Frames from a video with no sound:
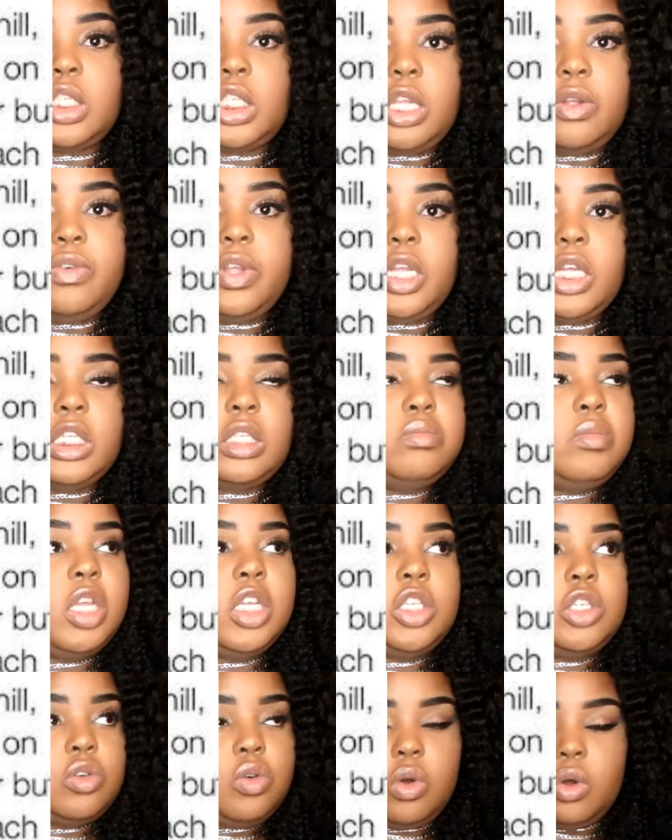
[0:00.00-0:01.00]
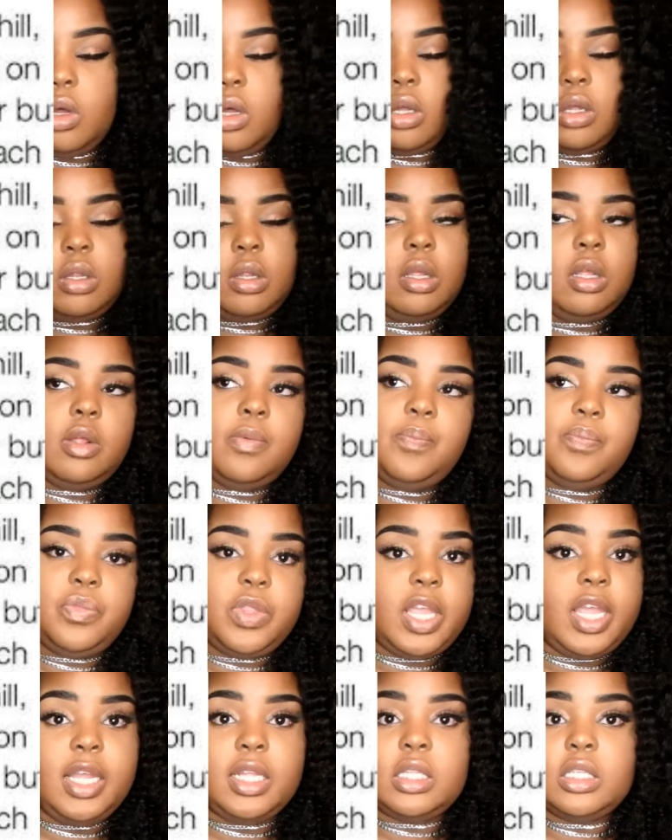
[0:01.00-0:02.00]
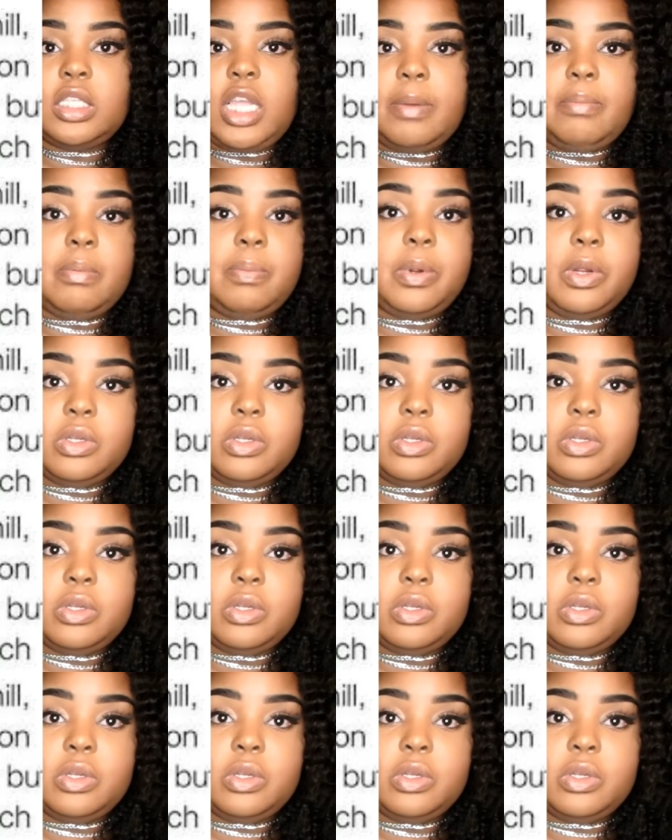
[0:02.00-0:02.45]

serious. Make sure they ain't the type of